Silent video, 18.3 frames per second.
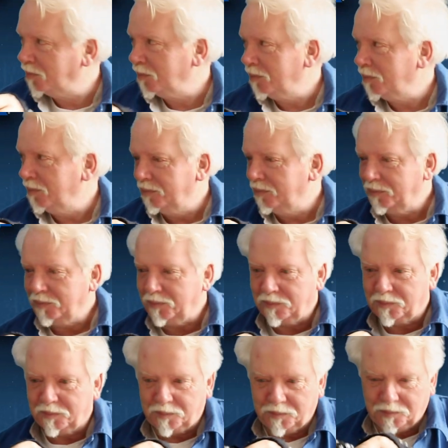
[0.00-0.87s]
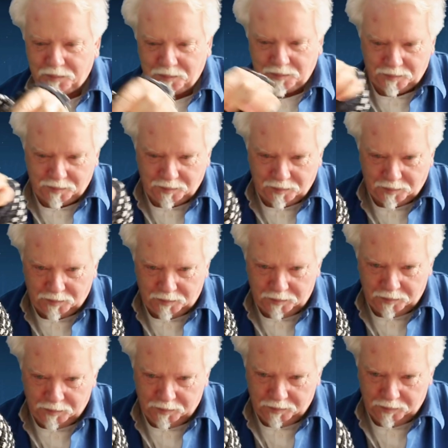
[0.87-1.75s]

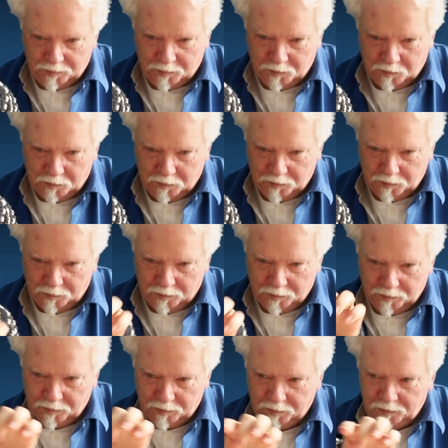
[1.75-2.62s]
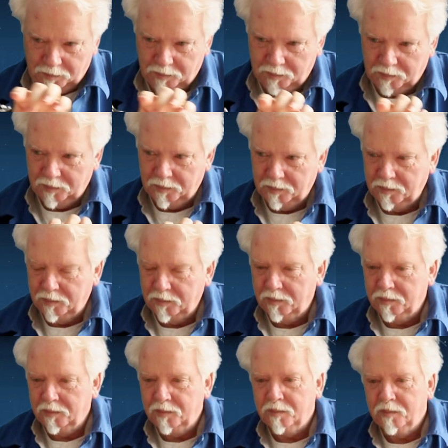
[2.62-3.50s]

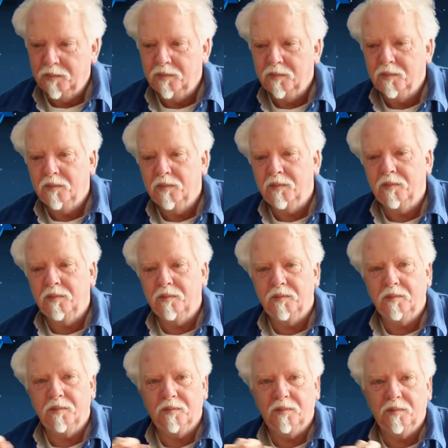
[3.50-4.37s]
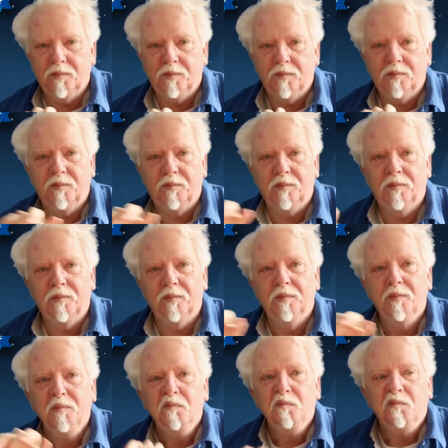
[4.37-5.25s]

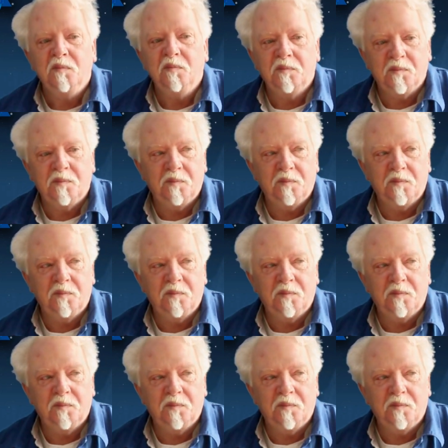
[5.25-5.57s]
(not speaking)